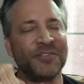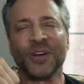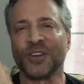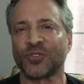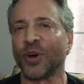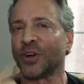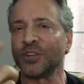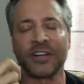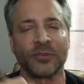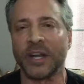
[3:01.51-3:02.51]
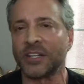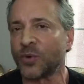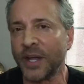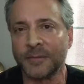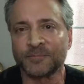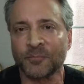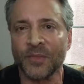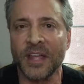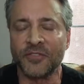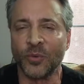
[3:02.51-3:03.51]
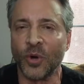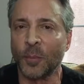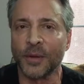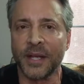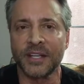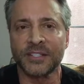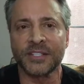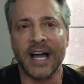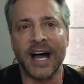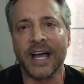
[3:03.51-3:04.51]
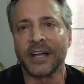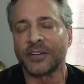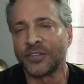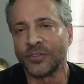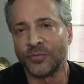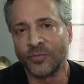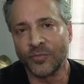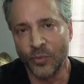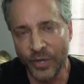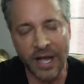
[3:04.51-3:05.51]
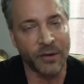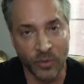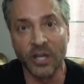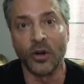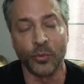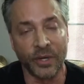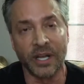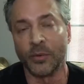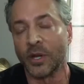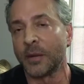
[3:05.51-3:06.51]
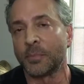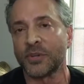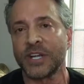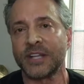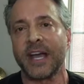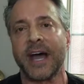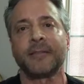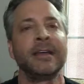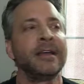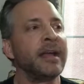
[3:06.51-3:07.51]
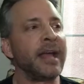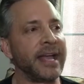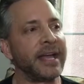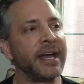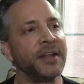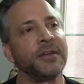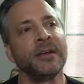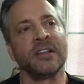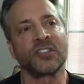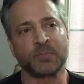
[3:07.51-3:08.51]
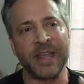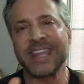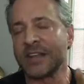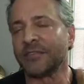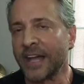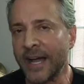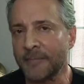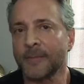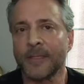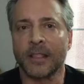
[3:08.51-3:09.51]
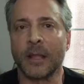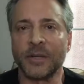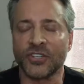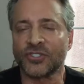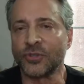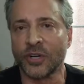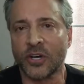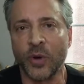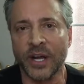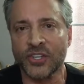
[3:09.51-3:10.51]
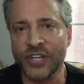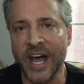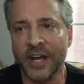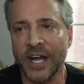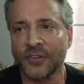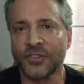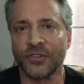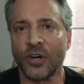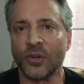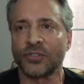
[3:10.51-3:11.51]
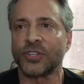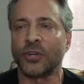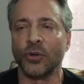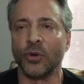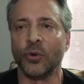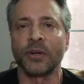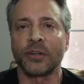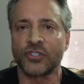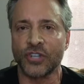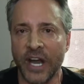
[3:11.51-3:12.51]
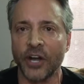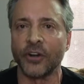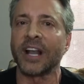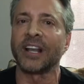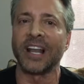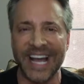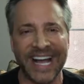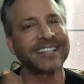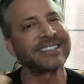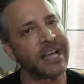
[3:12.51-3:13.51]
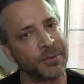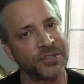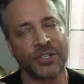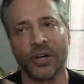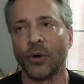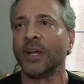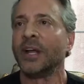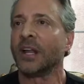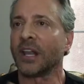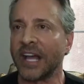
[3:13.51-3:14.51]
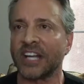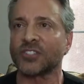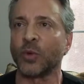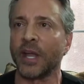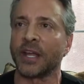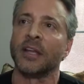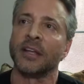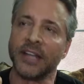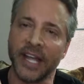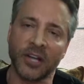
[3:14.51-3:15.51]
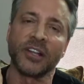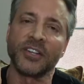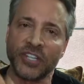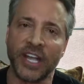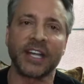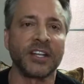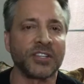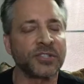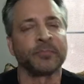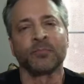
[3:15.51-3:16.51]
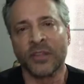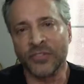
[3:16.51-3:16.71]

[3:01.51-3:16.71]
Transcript: And if you're on Twitter, you can retweet, if you will, please. I will really appreciate that. And speaking of that, let me just do a quick shout out to those who shared last episode last week. Nicola Jenkins,